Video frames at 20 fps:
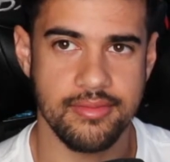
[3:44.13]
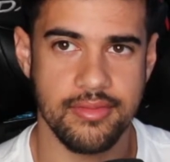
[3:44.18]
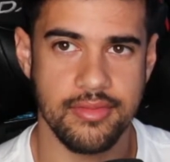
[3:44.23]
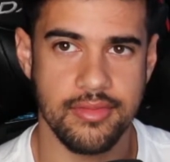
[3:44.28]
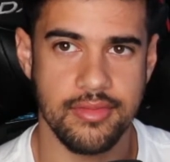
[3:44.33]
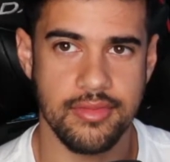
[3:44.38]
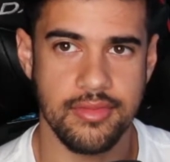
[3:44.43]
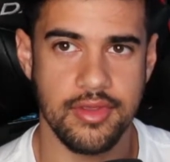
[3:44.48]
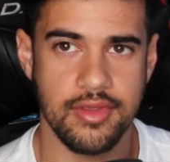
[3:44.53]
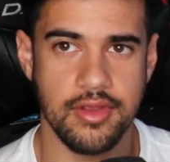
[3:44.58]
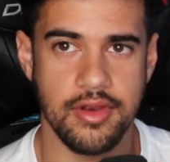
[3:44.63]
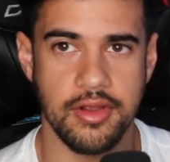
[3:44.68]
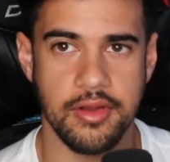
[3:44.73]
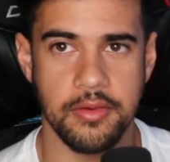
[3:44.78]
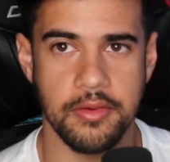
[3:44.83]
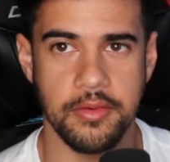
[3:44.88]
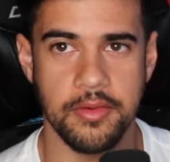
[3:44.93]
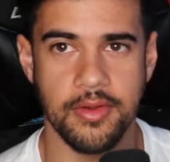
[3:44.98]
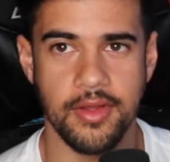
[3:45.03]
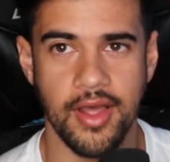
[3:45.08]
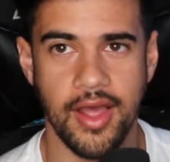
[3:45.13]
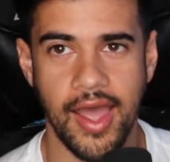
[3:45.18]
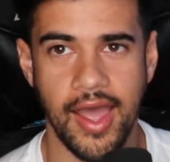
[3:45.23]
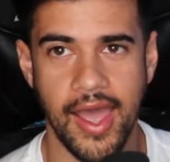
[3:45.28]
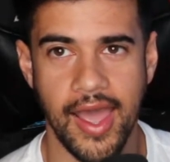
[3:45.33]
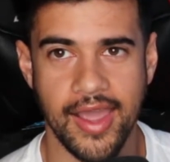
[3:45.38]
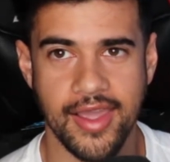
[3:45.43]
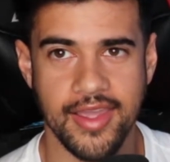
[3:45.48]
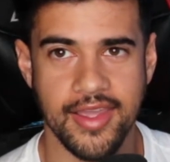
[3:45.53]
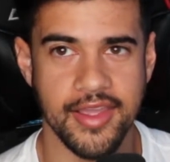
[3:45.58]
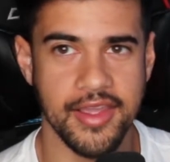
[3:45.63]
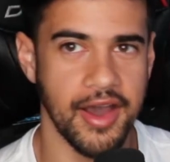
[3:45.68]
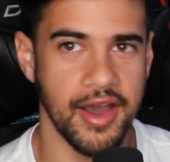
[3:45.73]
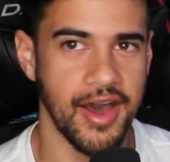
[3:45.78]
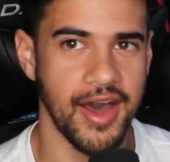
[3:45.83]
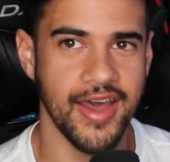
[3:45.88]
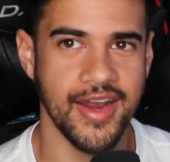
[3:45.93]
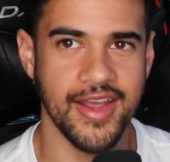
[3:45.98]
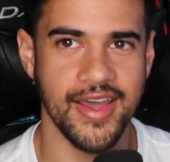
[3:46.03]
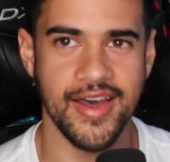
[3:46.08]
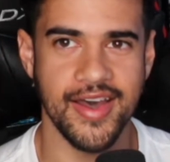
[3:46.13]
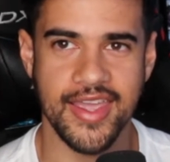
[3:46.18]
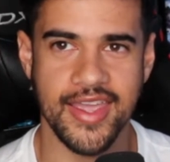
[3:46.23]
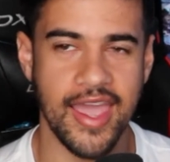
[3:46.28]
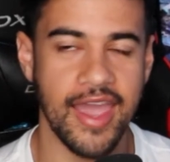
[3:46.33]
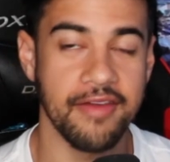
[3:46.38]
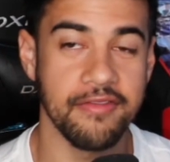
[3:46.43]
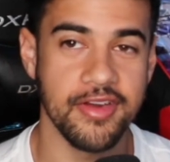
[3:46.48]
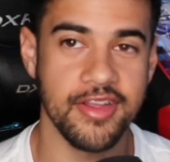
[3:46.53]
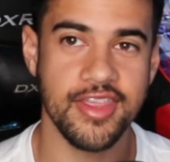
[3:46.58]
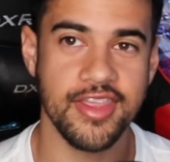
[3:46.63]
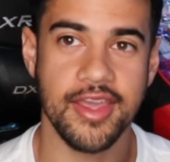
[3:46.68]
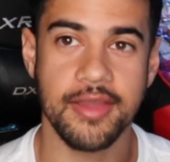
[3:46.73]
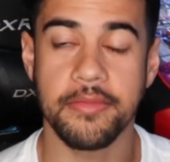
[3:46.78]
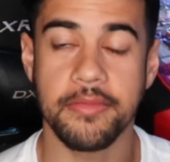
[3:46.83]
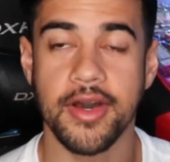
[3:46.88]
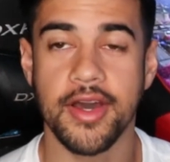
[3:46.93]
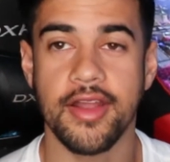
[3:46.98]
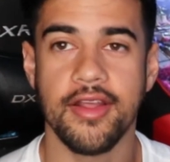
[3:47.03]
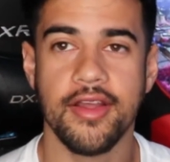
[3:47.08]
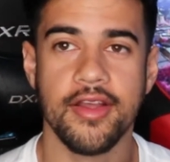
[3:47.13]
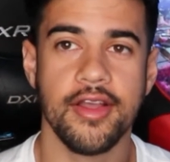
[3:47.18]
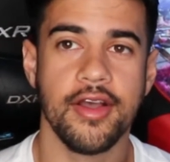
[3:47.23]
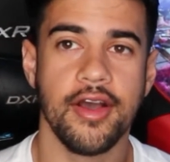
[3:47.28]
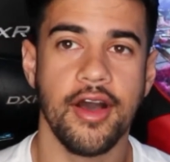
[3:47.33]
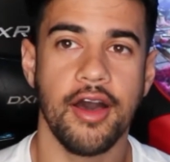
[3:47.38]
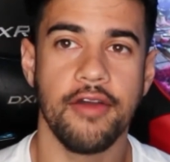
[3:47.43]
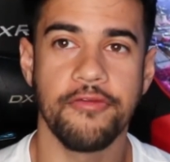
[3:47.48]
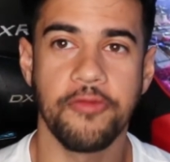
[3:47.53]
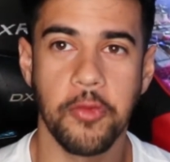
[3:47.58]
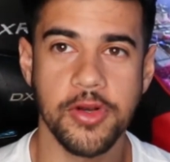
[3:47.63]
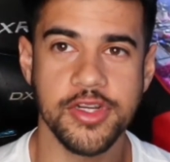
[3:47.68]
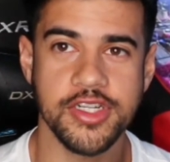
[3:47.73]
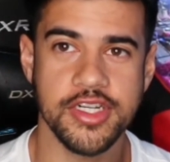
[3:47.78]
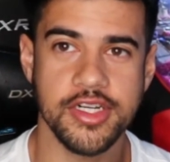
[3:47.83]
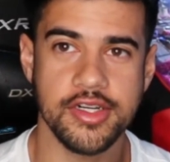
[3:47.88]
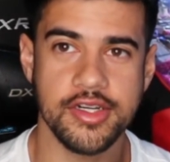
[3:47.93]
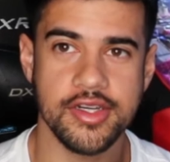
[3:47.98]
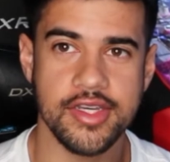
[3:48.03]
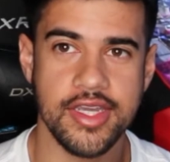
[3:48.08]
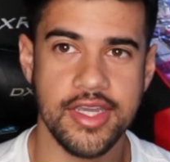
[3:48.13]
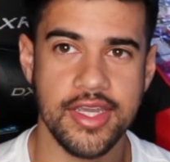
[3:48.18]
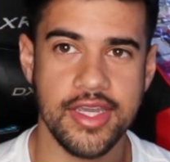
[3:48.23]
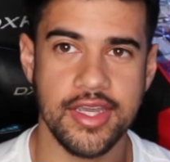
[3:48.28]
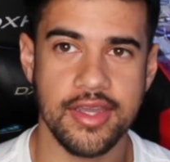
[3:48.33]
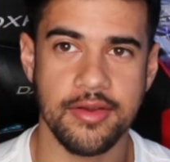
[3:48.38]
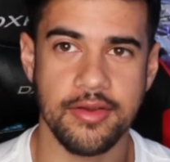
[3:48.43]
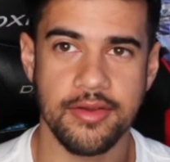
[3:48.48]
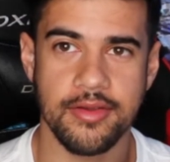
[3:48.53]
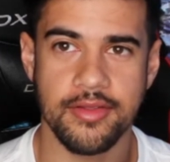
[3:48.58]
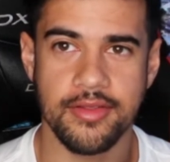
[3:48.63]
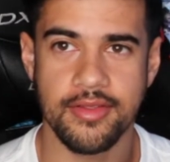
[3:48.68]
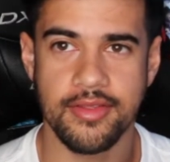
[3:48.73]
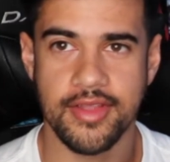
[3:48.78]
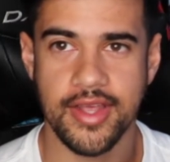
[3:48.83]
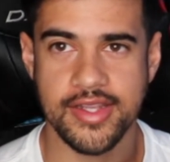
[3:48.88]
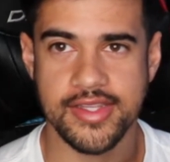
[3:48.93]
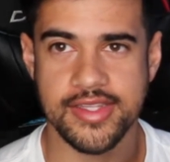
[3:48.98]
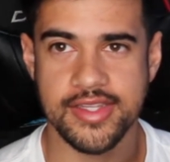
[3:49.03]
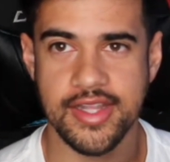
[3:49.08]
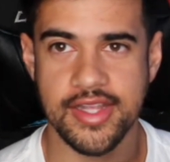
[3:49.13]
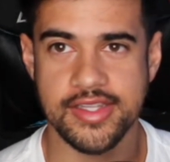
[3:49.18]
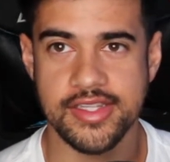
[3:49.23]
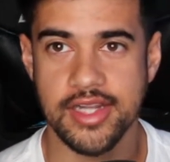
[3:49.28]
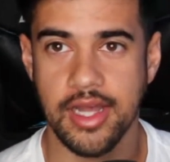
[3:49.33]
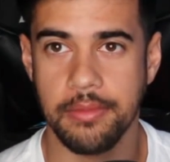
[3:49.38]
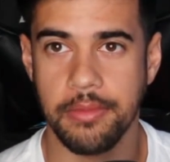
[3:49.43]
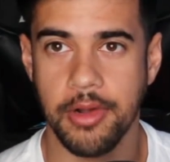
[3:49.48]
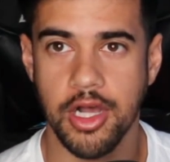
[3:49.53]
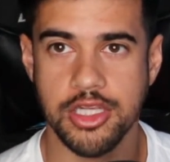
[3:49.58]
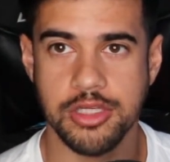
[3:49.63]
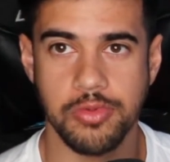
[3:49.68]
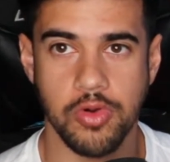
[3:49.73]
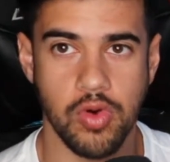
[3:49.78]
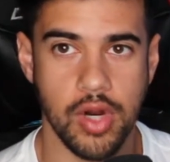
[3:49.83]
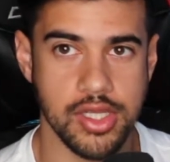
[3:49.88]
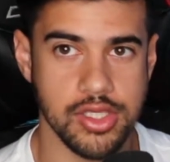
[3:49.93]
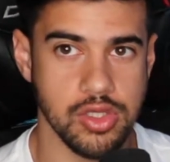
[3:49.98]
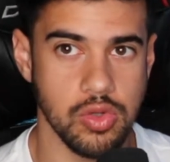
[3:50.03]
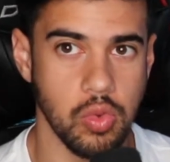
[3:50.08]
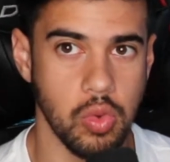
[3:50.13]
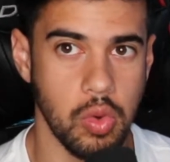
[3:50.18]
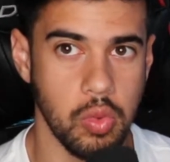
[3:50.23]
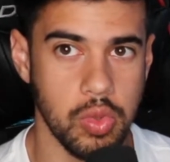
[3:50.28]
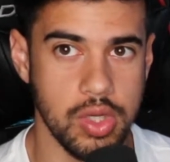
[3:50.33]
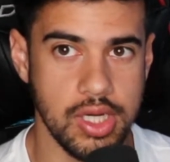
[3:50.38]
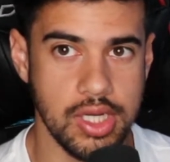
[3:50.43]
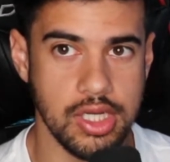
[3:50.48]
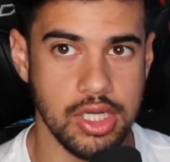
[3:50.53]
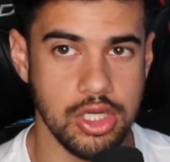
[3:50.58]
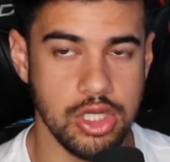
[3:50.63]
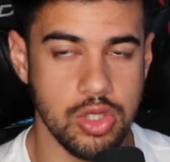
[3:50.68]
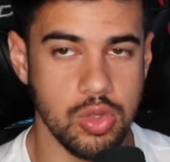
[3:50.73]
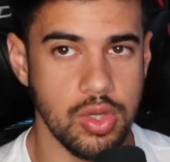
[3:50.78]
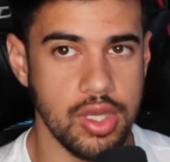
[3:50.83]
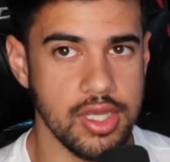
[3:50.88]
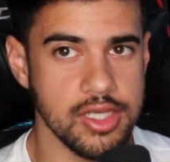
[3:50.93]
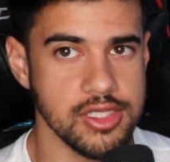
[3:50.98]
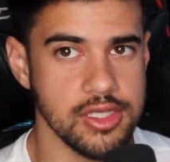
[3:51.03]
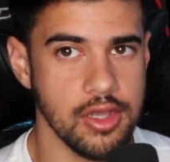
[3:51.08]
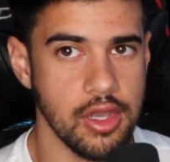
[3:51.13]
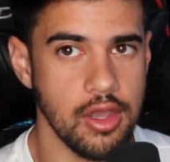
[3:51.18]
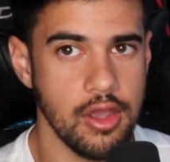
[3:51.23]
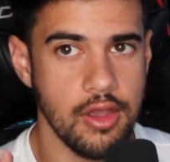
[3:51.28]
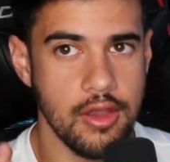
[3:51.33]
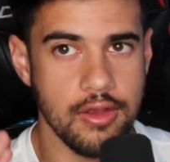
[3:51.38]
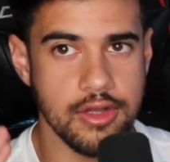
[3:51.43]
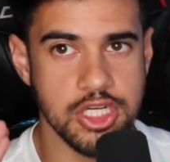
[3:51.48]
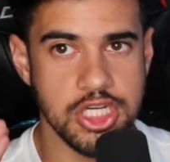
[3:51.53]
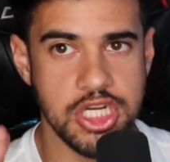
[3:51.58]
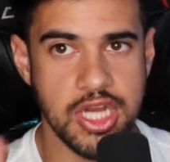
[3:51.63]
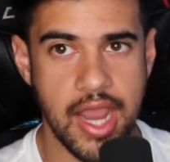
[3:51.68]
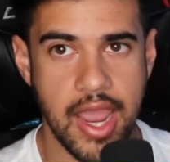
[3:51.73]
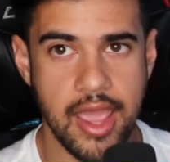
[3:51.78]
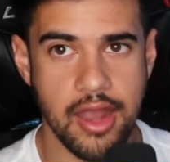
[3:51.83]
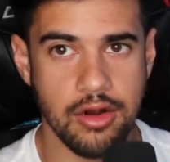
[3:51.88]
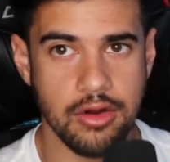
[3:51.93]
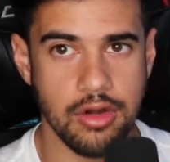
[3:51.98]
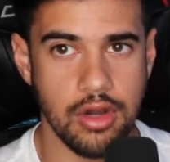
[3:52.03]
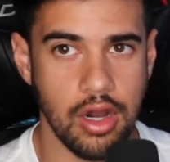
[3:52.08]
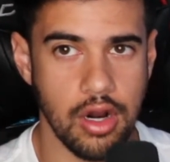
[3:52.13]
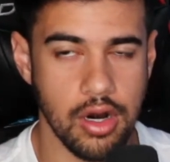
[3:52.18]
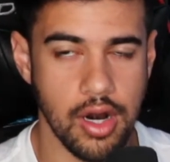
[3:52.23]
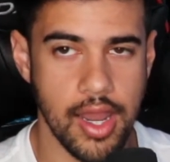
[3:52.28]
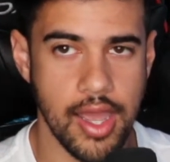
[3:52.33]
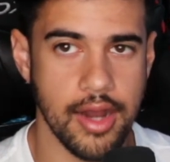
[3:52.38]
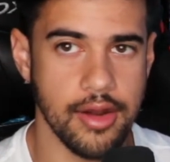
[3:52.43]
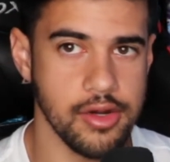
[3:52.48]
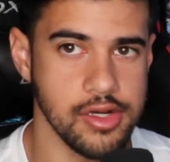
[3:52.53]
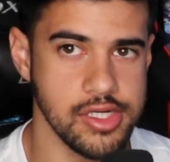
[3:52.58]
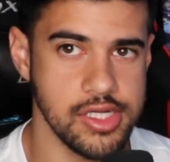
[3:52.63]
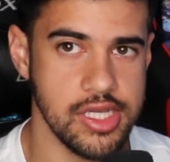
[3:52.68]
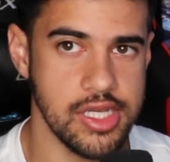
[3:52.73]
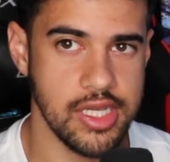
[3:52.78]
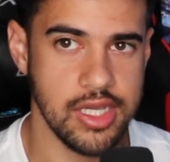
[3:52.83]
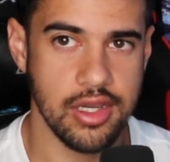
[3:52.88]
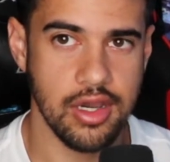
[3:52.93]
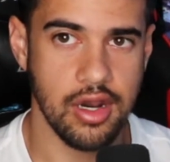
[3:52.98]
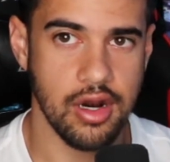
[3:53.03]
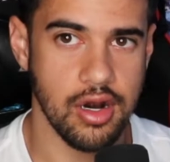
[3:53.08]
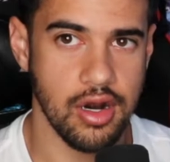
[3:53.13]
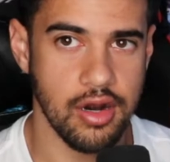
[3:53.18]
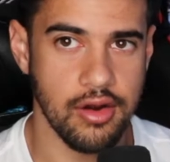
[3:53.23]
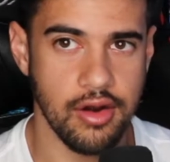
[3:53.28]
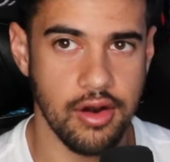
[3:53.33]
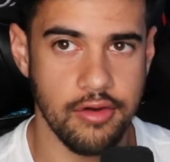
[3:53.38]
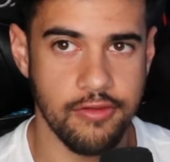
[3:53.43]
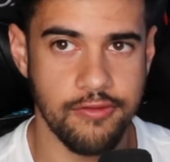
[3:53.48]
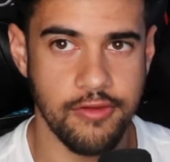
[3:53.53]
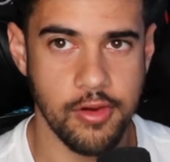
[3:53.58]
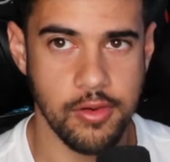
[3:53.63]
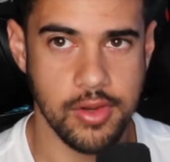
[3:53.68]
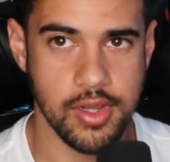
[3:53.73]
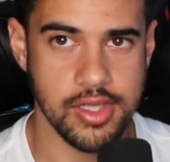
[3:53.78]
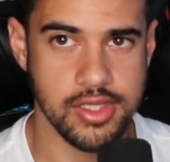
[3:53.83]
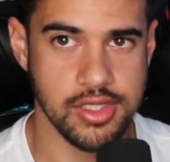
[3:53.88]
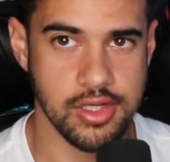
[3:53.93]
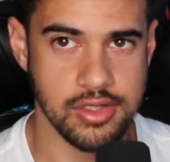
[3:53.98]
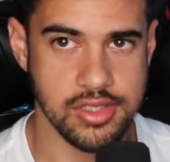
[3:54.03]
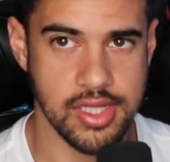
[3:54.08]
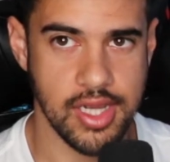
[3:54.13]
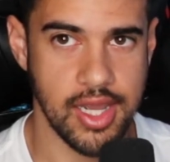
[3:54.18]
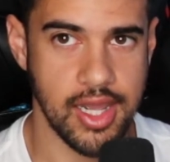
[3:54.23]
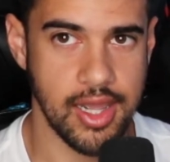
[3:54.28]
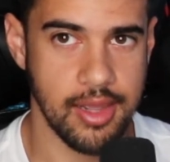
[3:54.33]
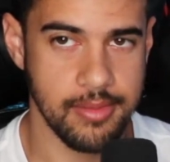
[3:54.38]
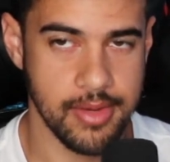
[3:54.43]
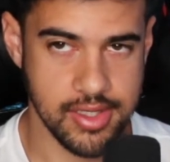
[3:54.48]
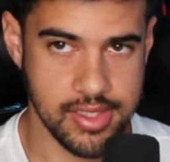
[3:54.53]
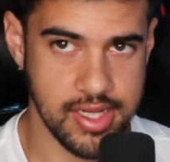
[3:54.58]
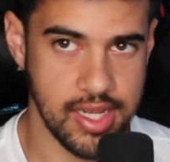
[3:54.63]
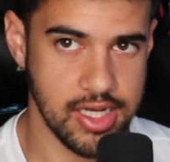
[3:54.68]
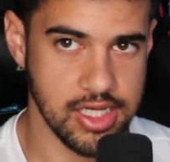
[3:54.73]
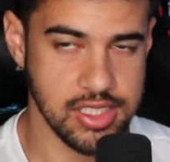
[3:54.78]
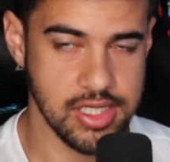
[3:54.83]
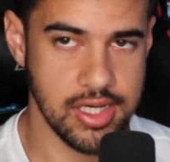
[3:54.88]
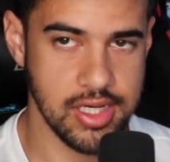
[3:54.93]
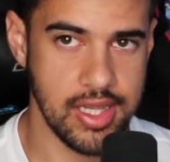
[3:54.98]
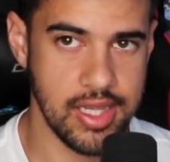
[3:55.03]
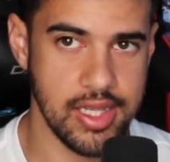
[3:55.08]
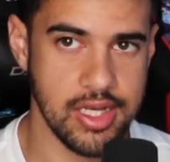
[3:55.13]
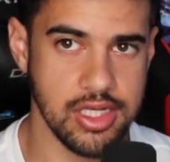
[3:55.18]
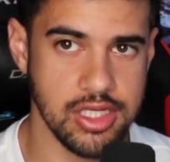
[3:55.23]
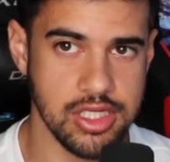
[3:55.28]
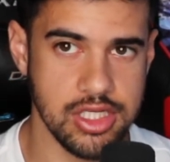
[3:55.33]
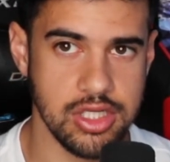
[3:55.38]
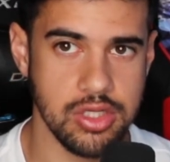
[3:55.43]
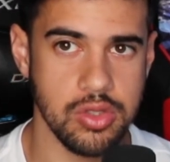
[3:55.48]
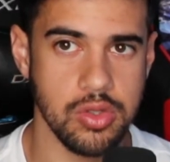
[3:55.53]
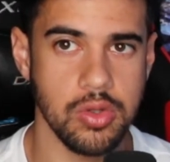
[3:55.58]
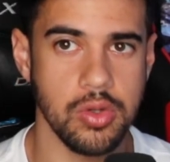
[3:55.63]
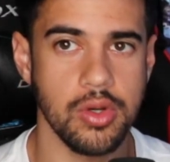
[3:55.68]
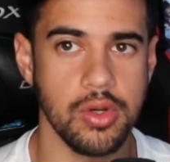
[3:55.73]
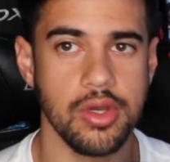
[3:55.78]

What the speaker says: you know, a hacking god at like everything, but unfortunately, that's not possible, right? So what we need to do is channel our energy, our focus, our time and attention into